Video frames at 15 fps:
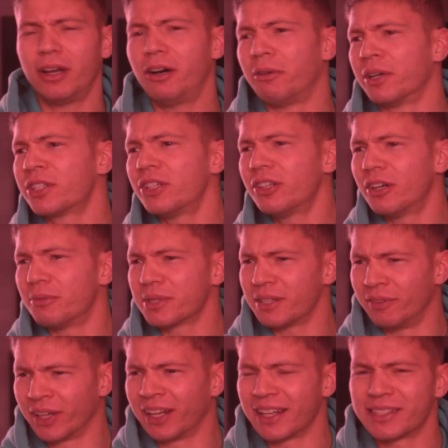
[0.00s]
Oh, I should have got this
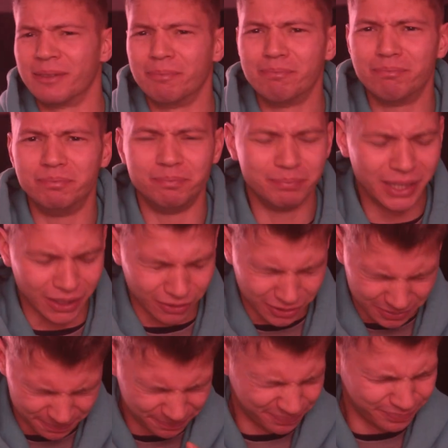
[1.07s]
in my glass of
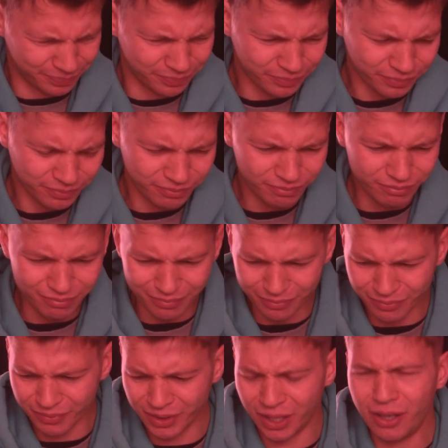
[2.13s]
milk.
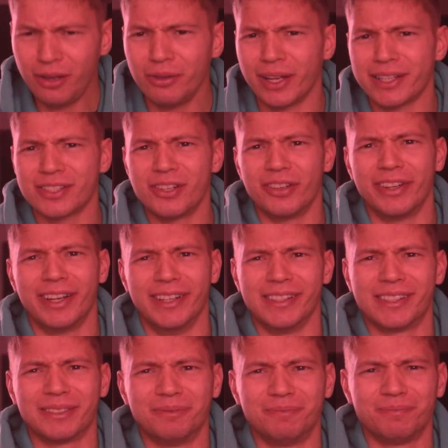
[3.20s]
Oh, that's not
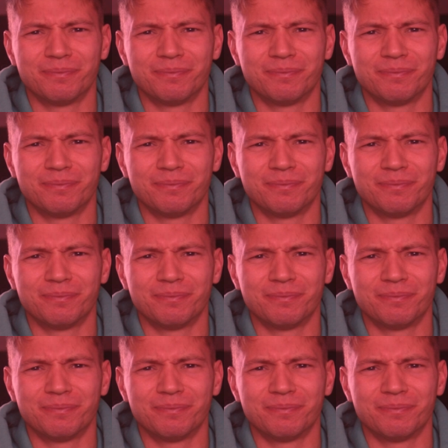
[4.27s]
nice.